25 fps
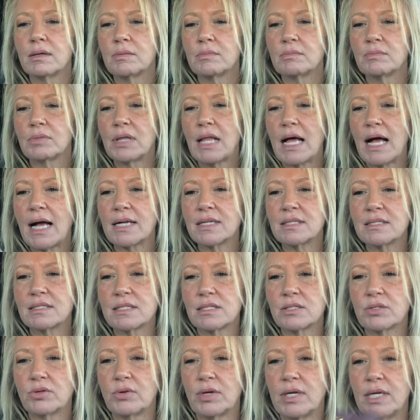Plaque is
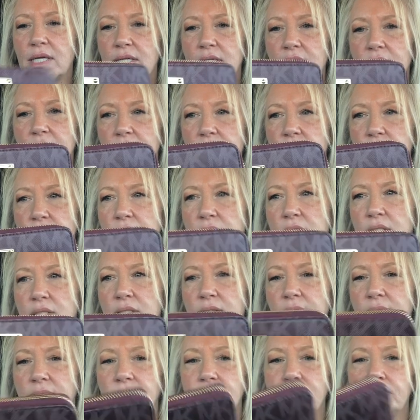in great condition.
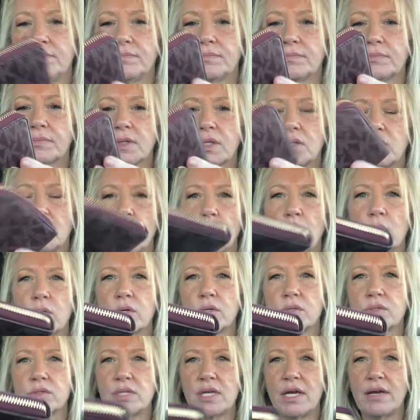
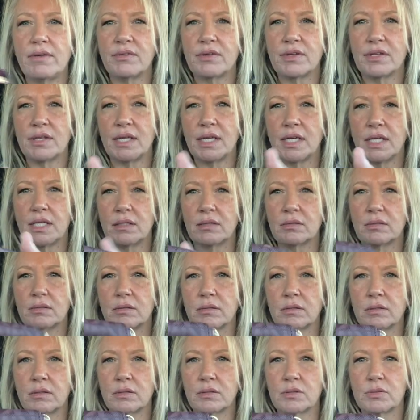Corners, everything
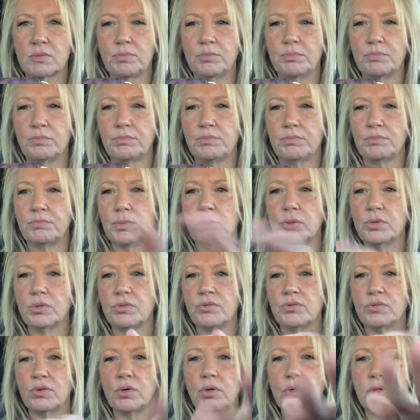looks
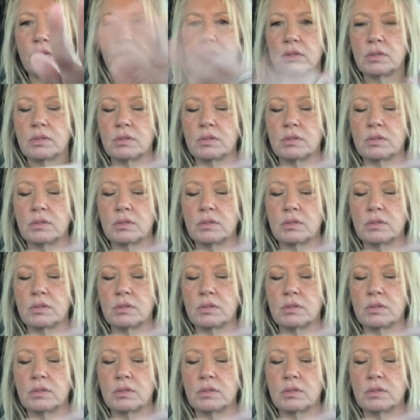beautiful.